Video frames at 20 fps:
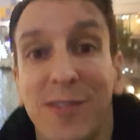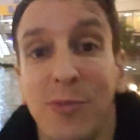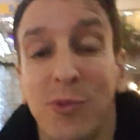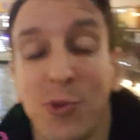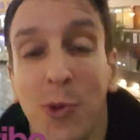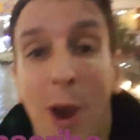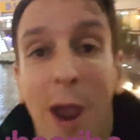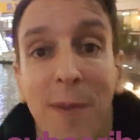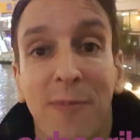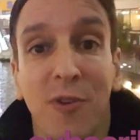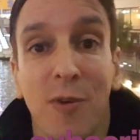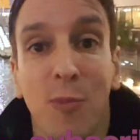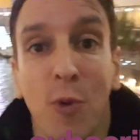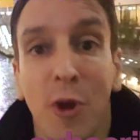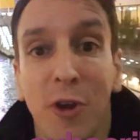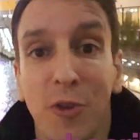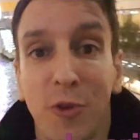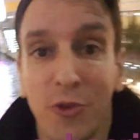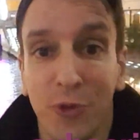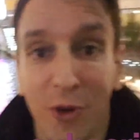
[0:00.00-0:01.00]
subscribe for
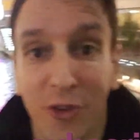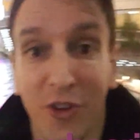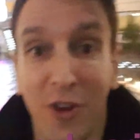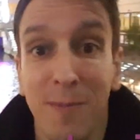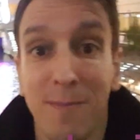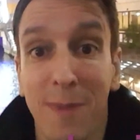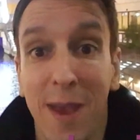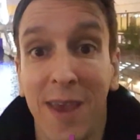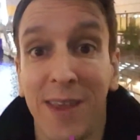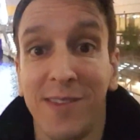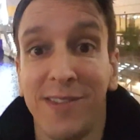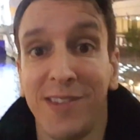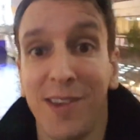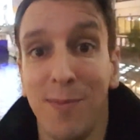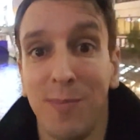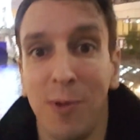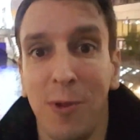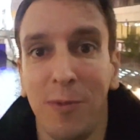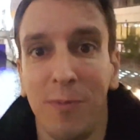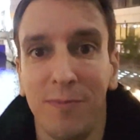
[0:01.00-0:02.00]
more Nutrition Made
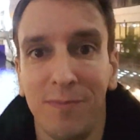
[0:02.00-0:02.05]
Simple.